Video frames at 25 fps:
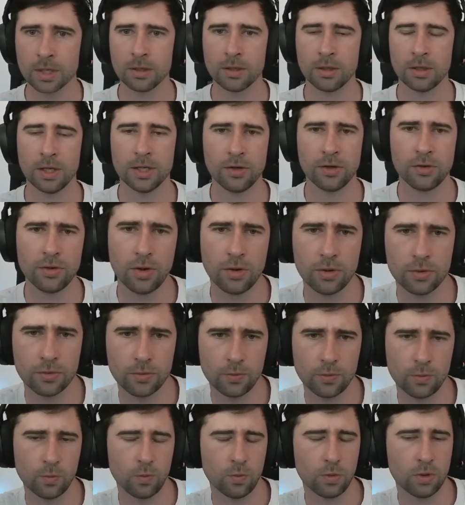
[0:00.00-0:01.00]
I don't
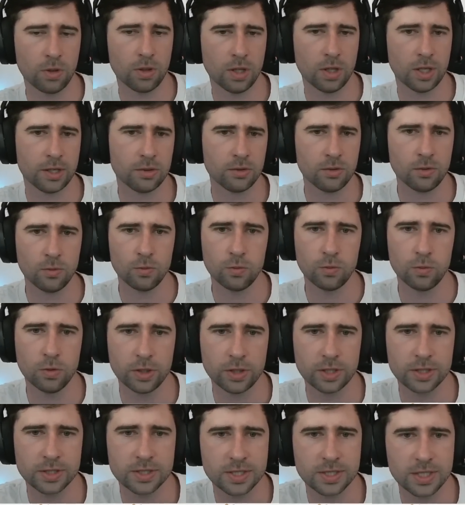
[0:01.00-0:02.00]
know what
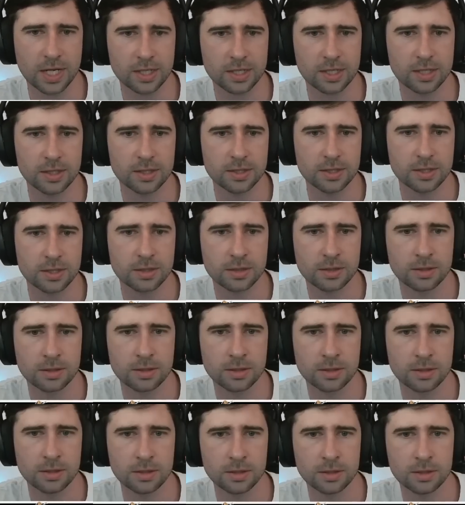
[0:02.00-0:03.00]
his deck is.
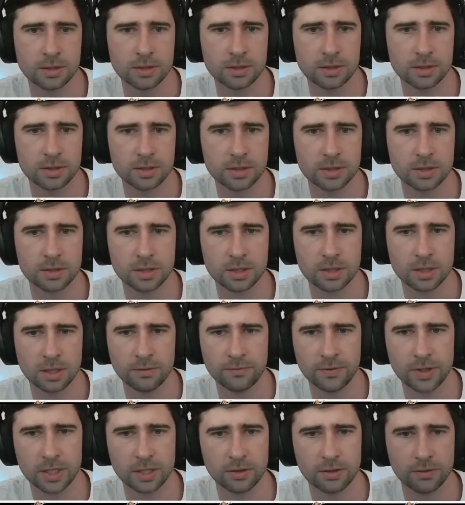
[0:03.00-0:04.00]
It's kind
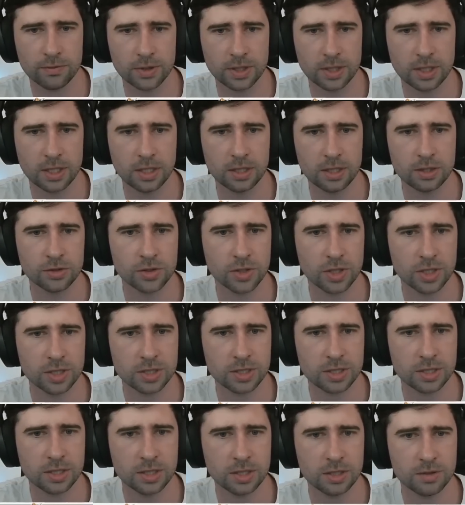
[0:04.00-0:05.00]
of like a really
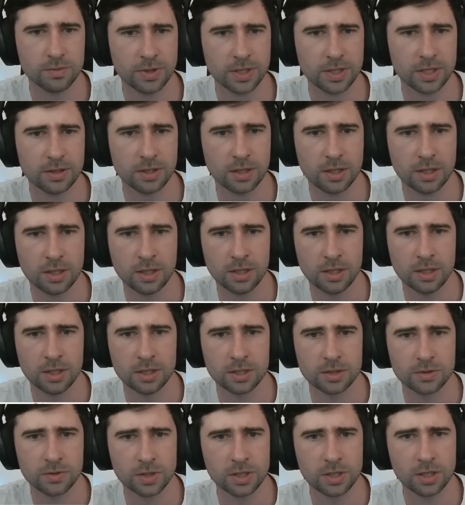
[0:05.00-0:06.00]
interesting.
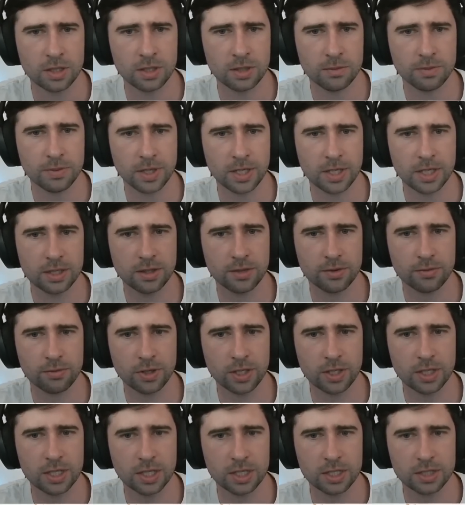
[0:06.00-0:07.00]
He's really only played
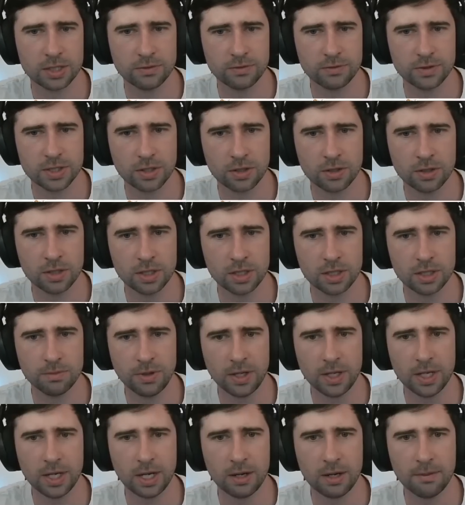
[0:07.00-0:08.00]
3 cards of his own, and he
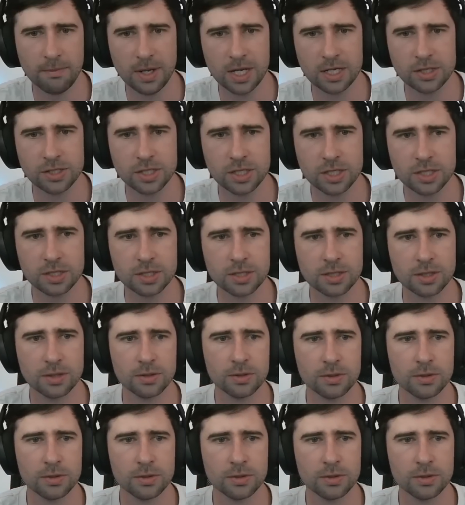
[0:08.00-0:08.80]
played our Magic, so